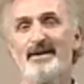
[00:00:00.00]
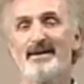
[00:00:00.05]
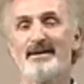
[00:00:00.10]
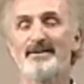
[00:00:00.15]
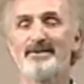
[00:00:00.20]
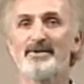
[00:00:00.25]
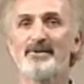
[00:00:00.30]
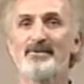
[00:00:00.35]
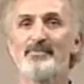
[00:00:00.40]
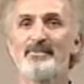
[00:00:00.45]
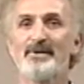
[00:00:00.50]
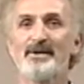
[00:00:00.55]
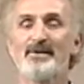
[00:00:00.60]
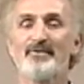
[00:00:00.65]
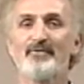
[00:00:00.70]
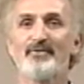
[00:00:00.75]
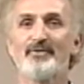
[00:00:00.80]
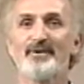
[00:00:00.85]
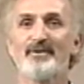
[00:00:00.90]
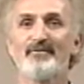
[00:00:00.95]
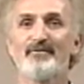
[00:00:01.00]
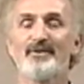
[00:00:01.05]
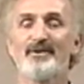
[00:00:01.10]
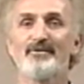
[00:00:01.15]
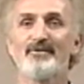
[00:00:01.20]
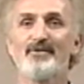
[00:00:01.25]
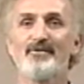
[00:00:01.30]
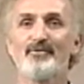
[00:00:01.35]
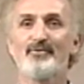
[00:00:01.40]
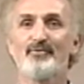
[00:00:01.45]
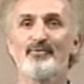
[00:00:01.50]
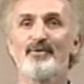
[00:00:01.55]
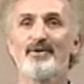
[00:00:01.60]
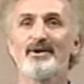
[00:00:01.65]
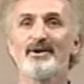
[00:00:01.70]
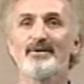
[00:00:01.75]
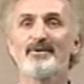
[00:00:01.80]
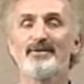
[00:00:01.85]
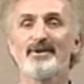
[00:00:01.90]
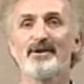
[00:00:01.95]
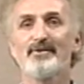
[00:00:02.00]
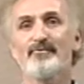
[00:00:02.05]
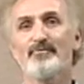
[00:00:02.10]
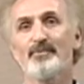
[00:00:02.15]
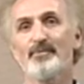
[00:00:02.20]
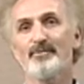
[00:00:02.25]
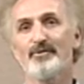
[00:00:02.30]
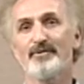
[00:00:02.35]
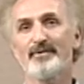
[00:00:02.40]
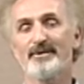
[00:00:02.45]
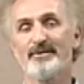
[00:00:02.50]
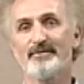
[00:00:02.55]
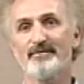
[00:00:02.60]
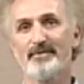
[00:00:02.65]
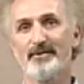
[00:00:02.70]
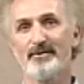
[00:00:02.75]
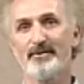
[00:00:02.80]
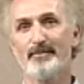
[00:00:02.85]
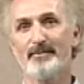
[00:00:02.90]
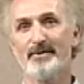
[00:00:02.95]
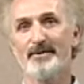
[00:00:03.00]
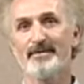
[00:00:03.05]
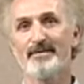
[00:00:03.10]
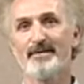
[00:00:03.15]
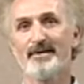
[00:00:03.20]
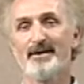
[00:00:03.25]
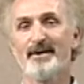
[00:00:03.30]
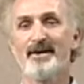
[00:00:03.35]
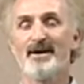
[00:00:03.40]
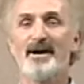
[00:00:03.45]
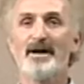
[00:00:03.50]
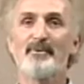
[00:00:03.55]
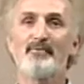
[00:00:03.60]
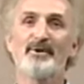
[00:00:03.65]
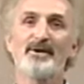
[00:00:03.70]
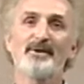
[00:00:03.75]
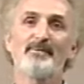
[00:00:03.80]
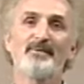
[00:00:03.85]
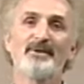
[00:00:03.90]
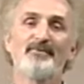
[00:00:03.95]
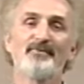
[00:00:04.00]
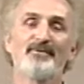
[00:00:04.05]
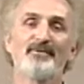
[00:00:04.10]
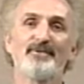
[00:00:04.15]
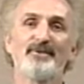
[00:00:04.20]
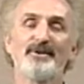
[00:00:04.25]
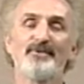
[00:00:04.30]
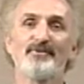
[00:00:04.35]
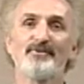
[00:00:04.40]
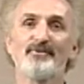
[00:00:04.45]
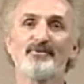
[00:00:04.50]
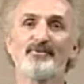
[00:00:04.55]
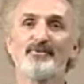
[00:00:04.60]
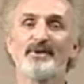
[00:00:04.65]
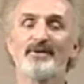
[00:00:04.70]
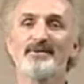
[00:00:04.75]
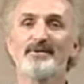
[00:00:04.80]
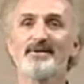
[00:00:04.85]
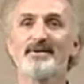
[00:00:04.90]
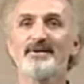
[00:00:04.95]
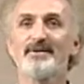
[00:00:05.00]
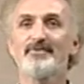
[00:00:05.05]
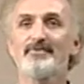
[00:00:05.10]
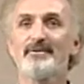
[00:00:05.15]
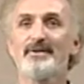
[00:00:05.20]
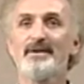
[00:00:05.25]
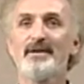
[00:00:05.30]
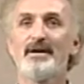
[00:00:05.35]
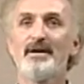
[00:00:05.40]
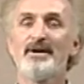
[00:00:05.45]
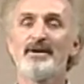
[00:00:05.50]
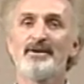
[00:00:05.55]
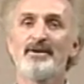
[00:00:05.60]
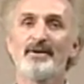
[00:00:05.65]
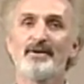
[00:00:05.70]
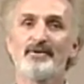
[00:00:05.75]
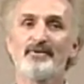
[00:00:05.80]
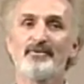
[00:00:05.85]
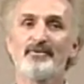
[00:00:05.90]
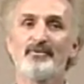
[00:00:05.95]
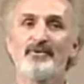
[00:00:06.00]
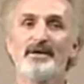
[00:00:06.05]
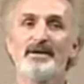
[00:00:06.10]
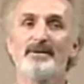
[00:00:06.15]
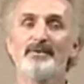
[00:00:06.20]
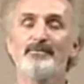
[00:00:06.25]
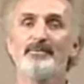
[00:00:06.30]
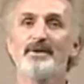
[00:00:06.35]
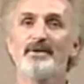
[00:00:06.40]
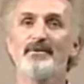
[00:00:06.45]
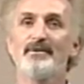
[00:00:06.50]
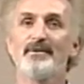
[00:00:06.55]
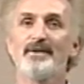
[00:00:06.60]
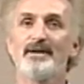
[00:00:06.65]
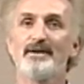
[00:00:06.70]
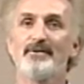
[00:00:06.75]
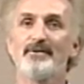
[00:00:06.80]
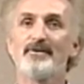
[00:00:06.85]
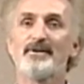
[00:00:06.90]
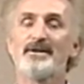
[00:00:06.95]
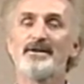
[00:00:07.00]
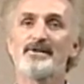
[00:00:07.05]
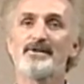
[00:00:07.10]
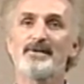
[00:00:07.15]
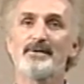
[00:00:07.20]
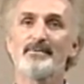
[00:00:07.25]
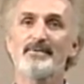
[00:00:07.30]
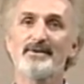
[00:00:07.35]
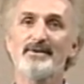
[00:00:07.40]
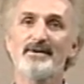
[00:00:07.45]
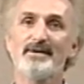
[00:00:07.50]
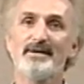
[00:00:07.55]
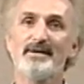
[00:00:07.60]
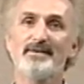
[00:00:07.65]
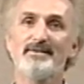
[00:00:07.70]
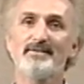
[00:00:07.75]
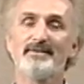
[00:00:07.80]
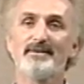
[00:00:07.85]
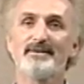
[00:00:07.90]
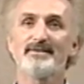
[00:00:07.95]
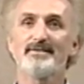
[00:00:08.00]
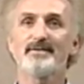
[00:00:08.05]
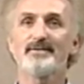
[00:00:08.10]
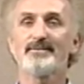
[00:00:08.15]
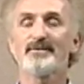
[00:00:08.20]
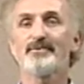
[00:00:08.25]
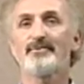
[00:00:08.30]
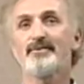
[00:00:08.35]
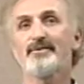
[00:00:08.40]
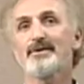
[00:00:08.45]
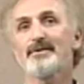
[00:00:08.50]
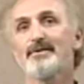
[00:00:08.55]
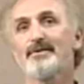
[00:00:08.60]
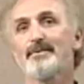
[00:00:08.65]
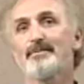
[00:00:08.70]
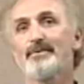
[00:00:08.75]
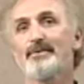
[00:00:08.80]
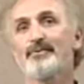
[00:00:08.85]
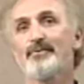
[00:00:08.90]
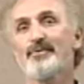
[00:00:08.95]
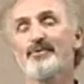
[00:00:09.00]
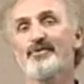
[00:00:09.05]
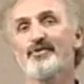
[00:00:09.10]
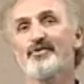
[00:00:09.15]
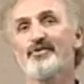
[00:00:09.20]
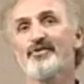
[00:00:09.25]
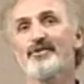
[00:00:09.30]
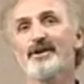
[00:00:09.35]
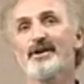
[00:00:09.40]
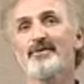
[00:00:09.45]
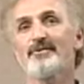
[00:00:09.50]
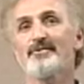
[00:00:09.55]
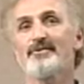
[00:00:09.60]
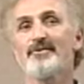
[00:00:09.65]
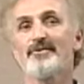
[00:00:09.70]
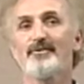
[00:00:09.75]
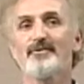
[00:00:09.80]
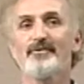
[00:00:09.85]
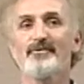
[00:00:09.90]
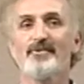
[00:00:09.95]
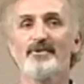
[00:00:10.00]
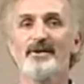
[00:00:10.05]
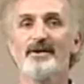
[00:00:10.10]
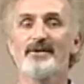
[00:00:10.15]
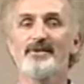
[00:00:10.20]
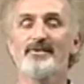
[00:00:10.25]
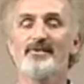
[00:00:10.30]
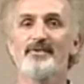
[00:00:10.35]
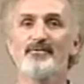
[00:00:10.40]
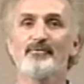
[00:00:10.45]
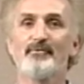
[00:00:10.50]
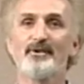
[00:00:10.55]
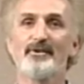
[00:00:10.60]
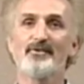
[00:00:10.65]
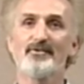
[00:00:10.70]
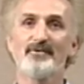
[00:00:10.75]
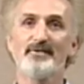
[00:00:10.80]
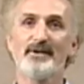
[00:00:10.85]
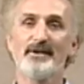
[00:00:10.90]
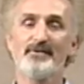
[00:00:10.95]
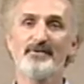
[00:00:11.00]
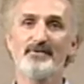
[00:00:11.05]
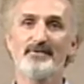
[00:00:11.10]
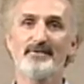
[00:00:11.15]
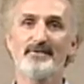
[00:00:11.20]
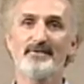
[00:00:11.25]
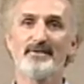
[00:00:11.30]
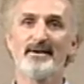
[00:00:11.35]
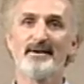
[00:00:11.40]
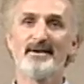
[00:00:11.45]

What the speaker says: And this makes for a very strong classroom learning environment. I recommend for teachers around the country that are trying to parallel some of the content of the curriculum, of course, and standards in their states as well as the nation,